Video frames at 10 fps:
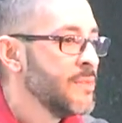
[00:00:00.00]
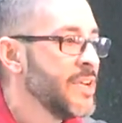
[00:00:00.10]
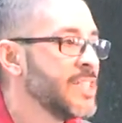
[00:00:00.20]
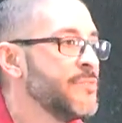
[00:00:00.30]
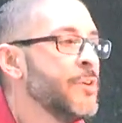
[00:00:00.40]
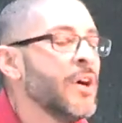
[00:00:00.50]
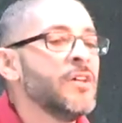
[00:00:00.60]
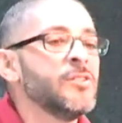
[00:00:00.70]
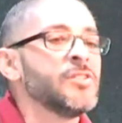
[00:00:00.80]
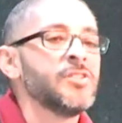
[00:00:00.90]
Because if you
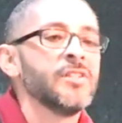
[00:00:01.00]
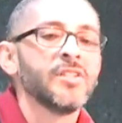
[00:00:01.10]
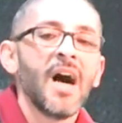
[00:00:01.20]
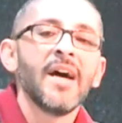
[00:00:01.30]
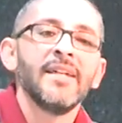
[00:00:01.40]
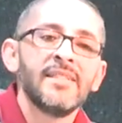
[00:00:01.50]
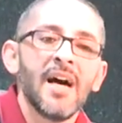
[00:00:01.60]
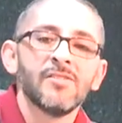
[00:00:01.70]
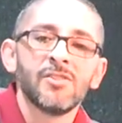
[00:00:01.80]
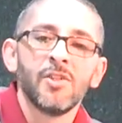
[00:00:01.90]
understood God, he
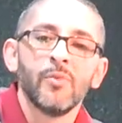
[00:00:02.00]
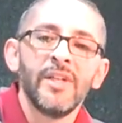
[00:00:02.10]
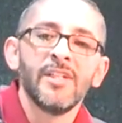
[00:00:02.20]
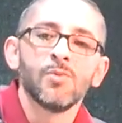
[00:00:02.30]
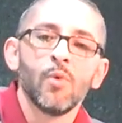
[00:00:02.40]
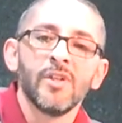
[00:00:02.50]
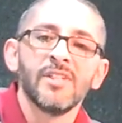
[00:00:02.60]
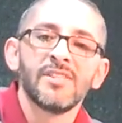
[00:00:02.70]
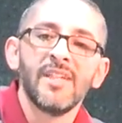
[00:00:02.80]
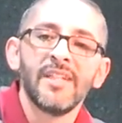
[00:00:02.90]
tells us to read his word
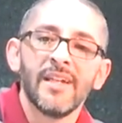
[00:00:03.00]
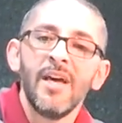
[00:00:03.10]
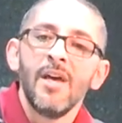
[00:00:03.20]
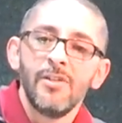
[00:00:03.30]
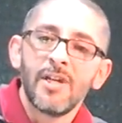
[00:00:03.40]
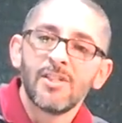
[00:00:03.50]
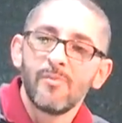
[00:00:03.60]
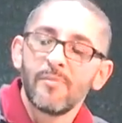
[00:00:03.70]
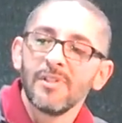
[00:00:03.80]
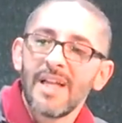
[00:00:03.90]
to study it. You guys
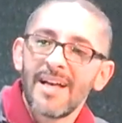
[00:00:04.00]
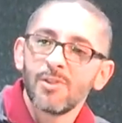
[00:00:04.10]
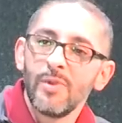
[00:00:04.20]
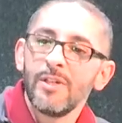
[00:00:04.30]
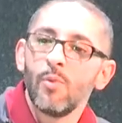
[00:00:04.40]
remember last week?